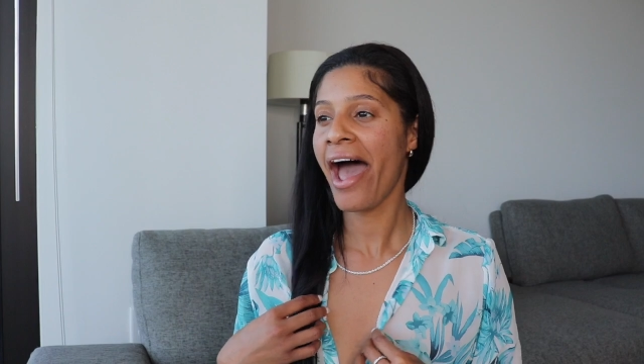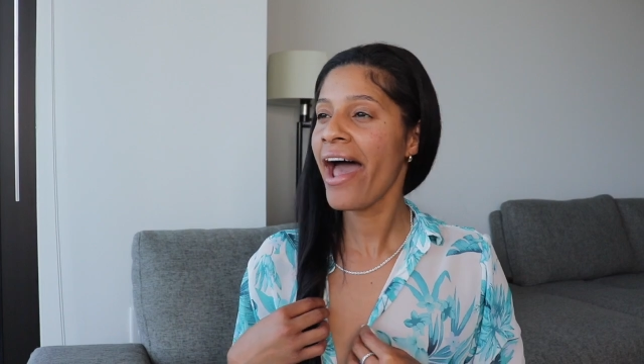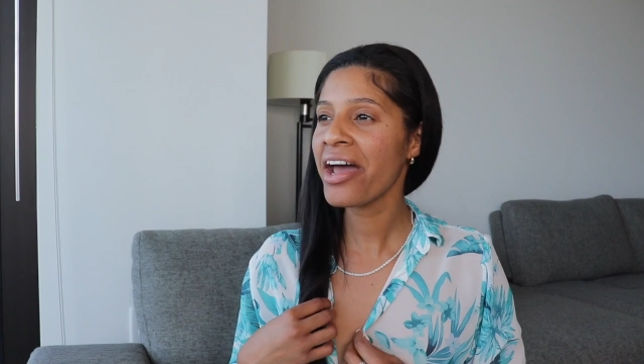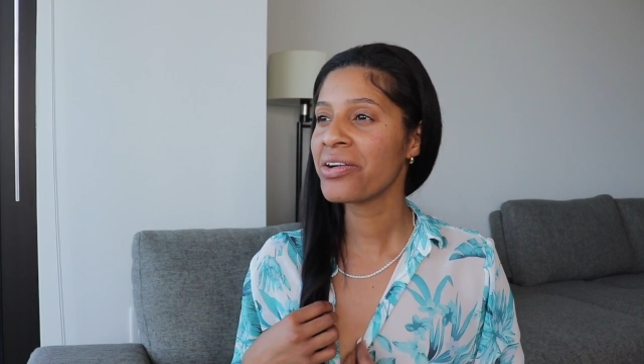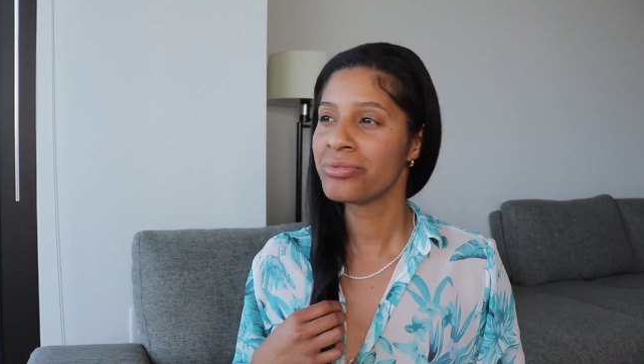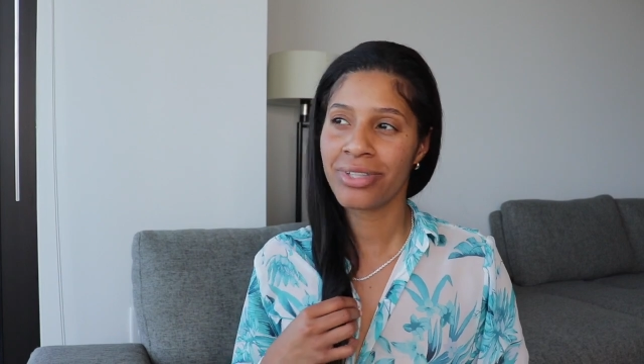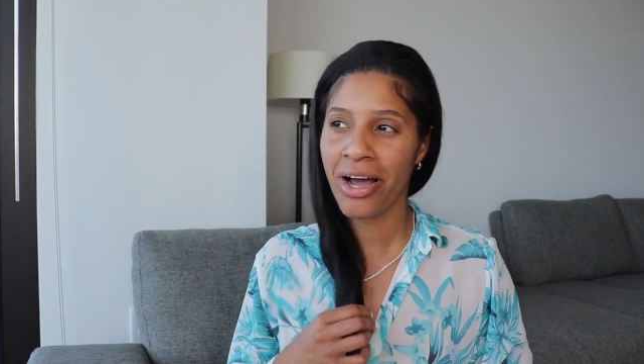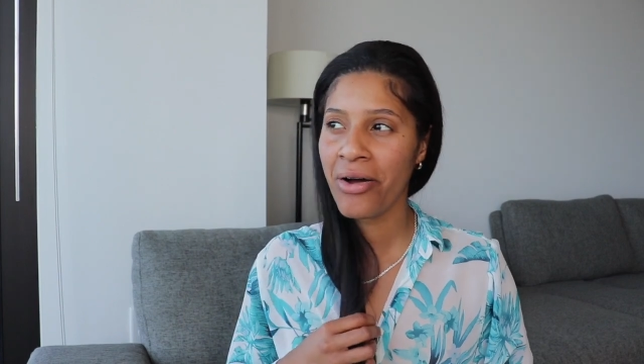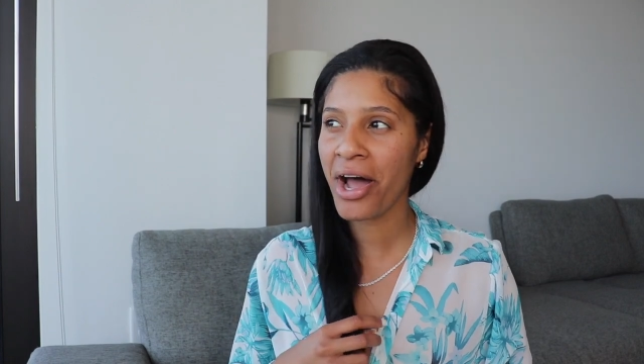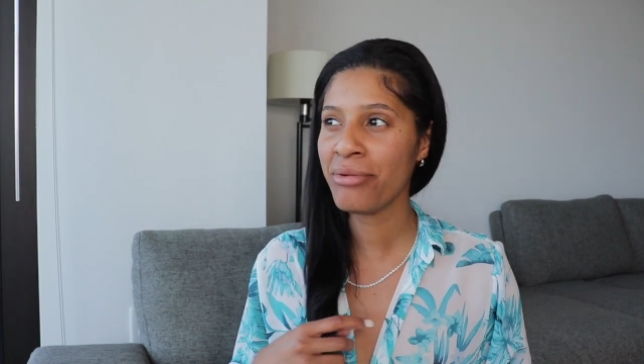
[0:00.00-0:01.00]
I don't
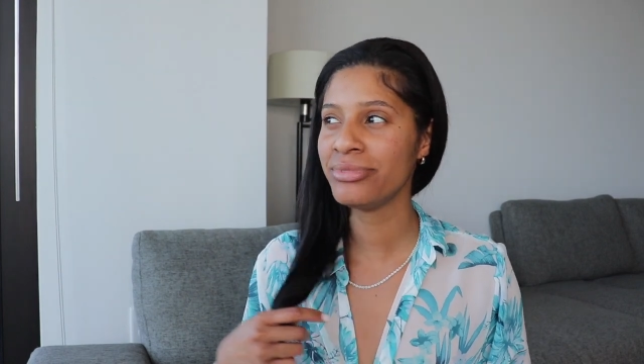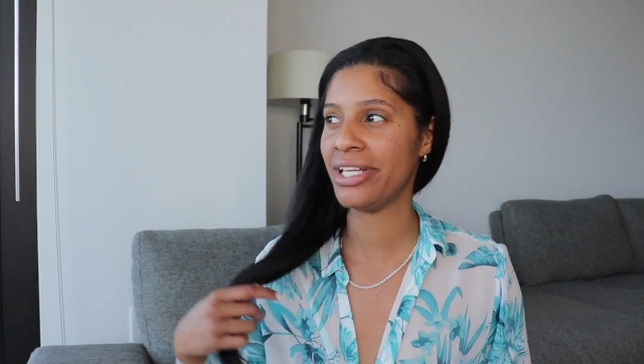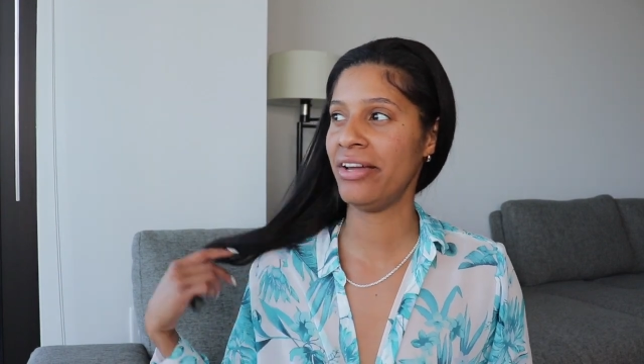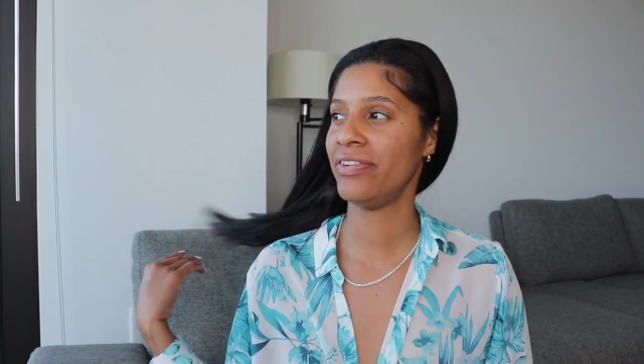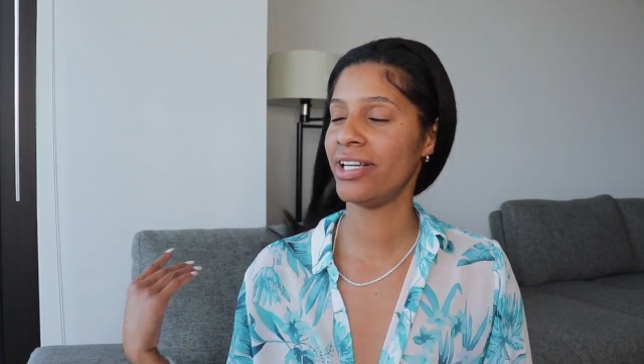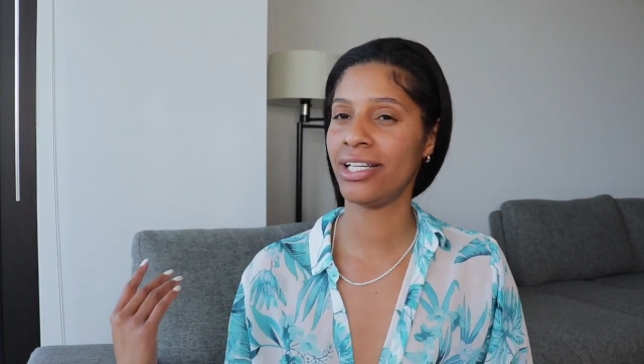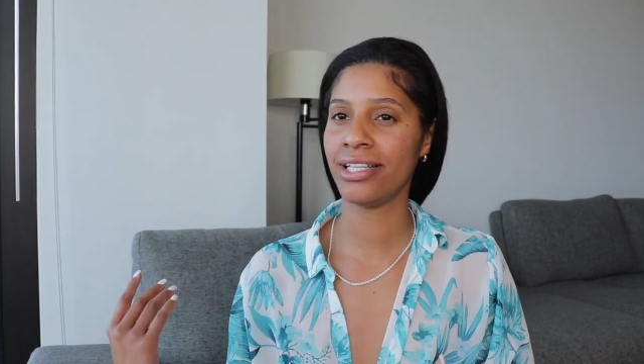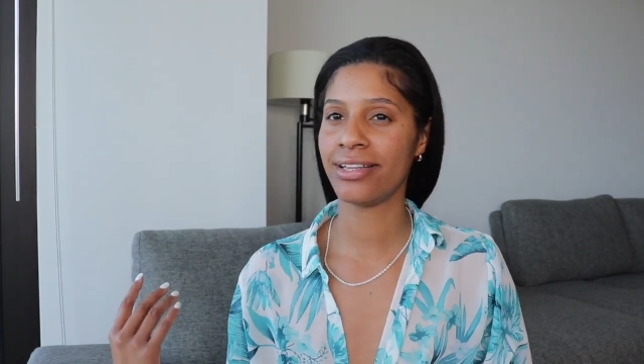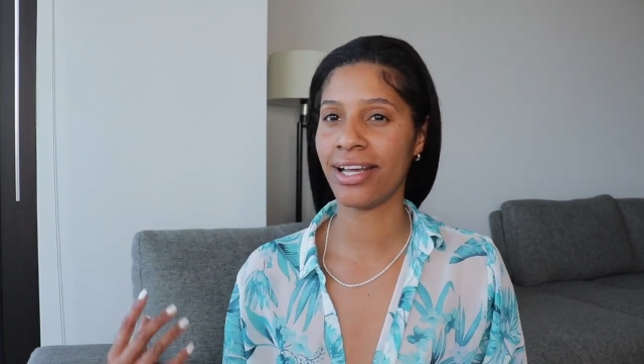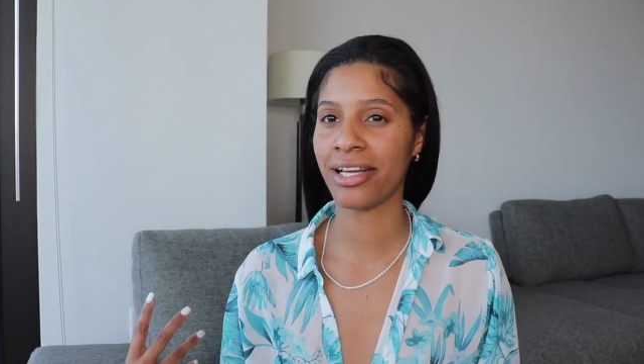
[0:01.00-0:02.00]
know. I'm definitely
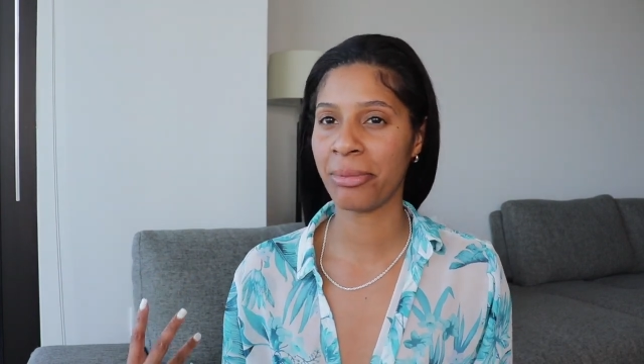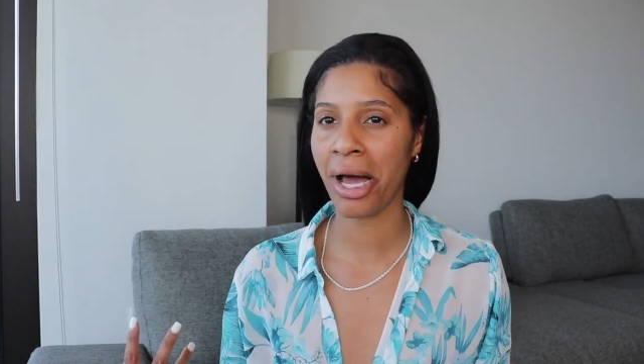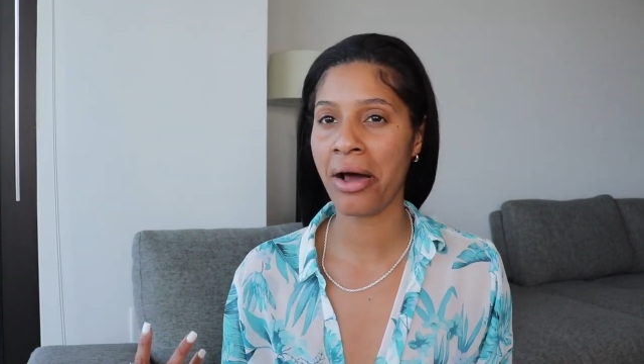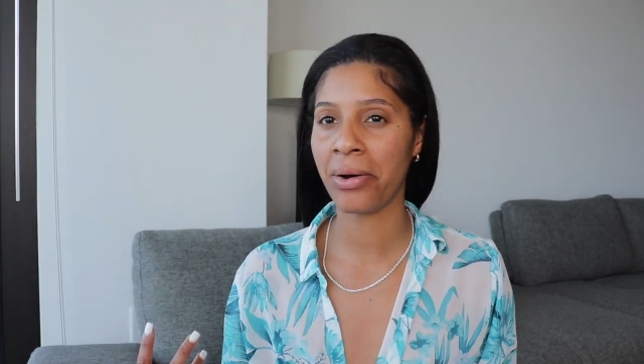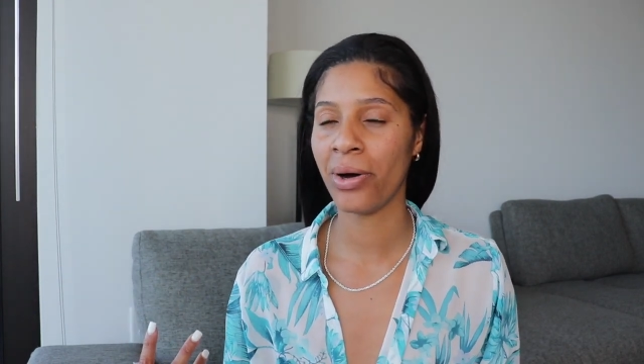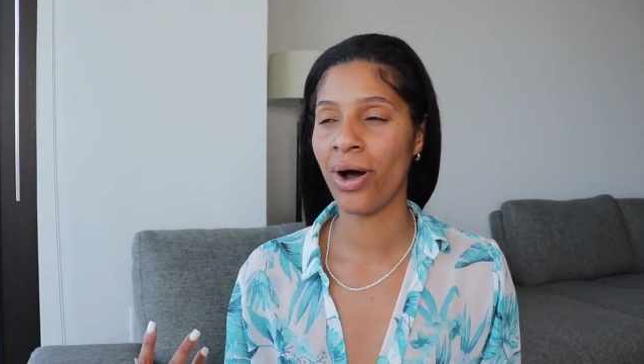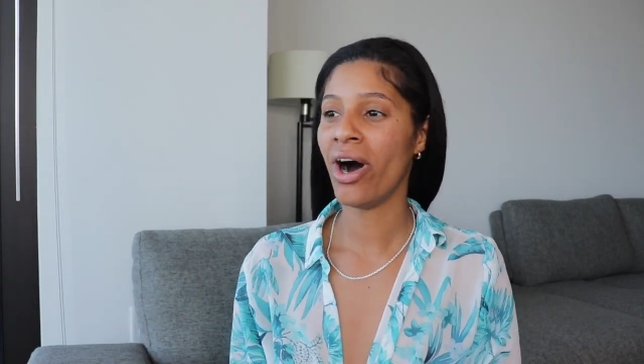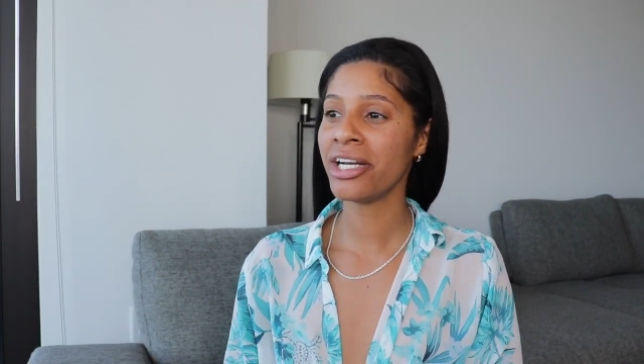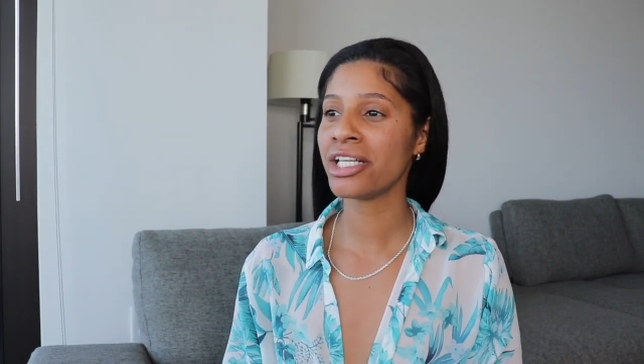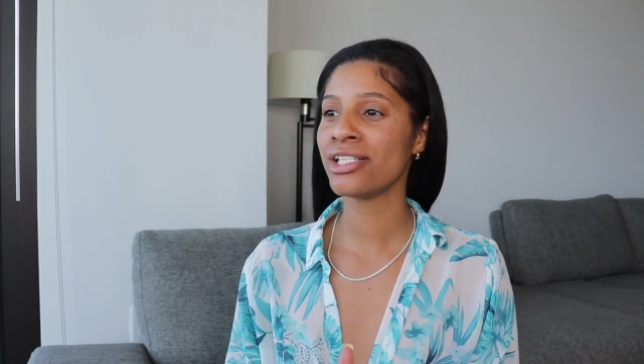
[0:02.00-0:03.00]
thinking about
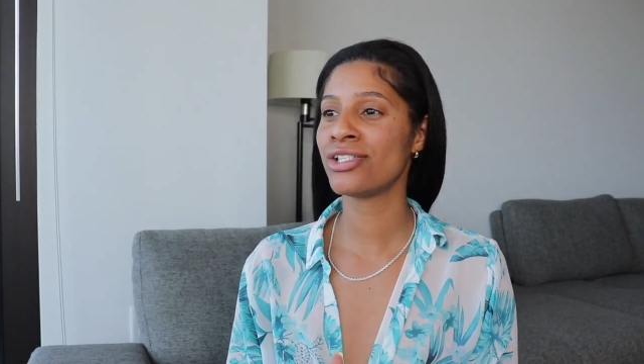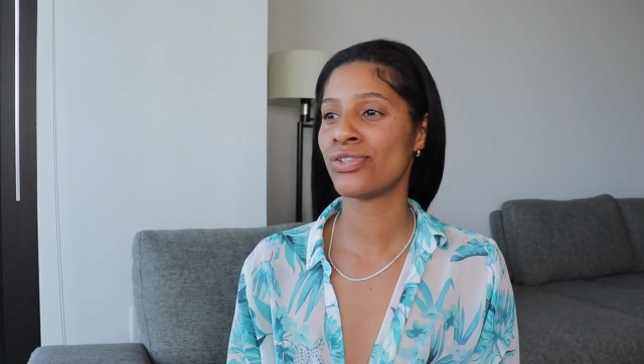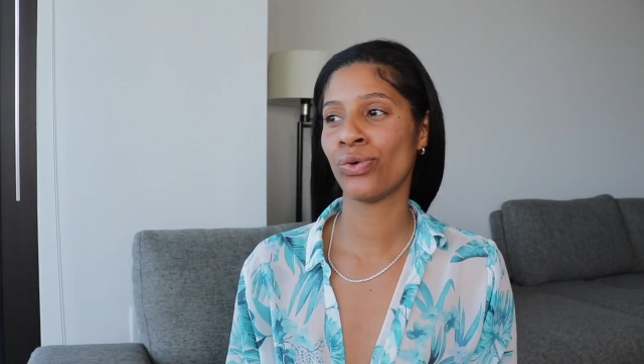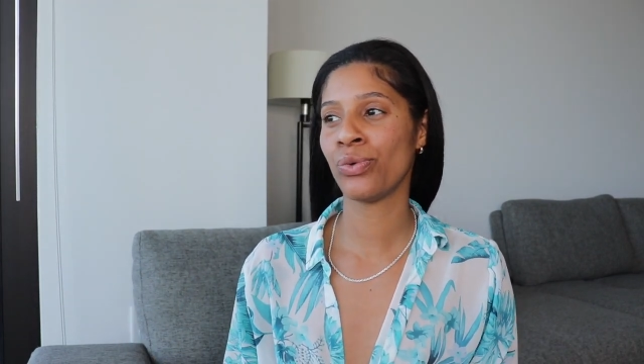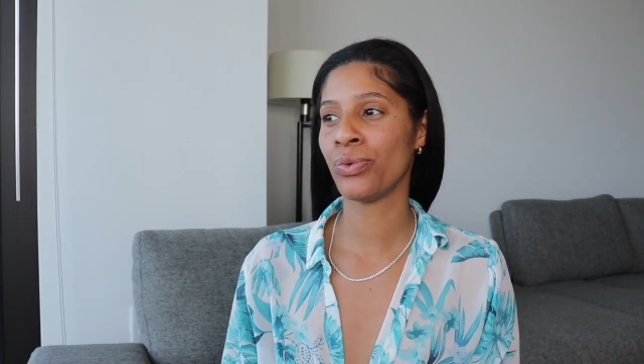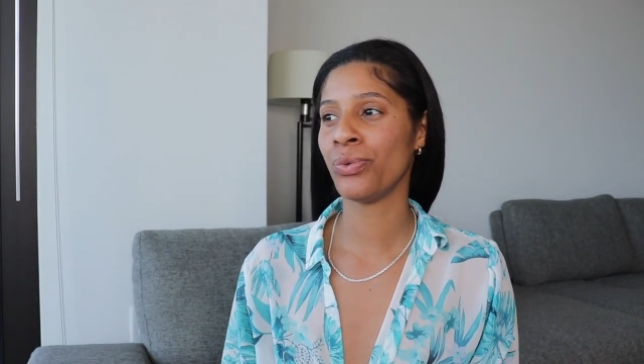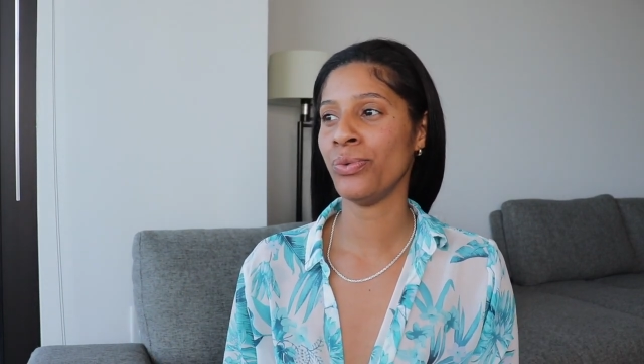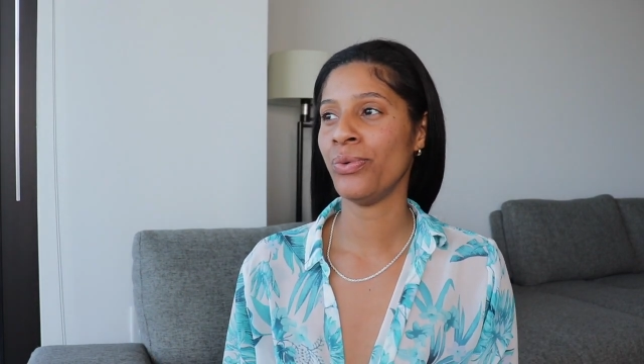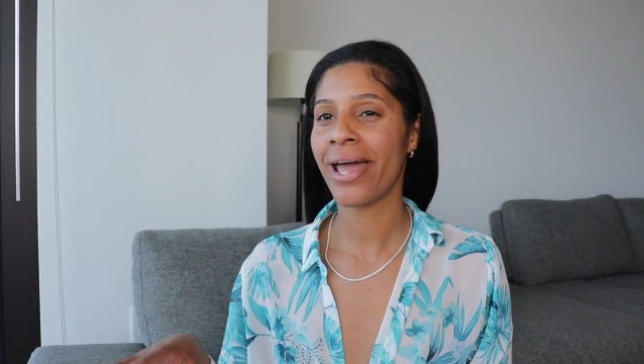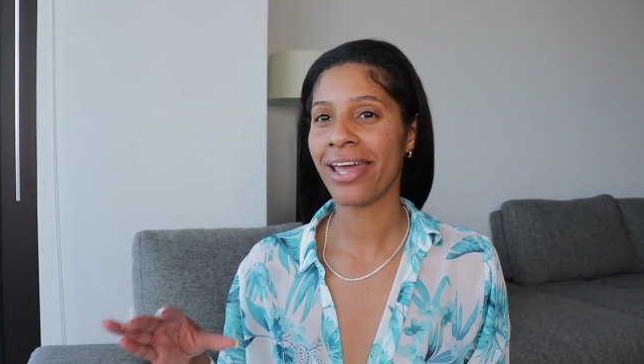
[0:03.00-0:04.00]
wanting
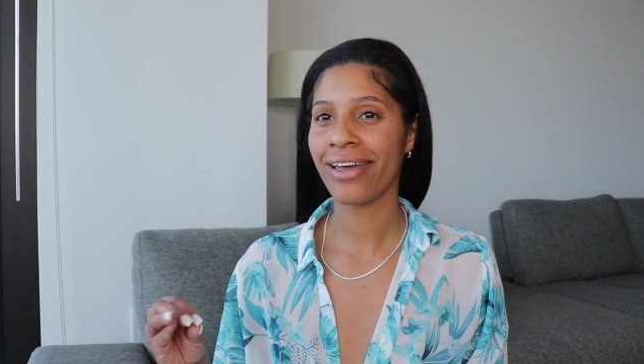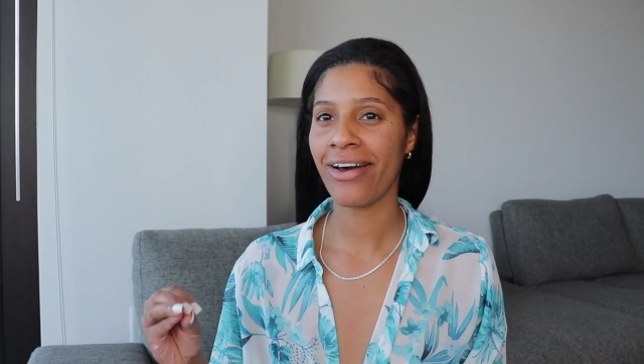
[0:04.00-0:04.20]
to make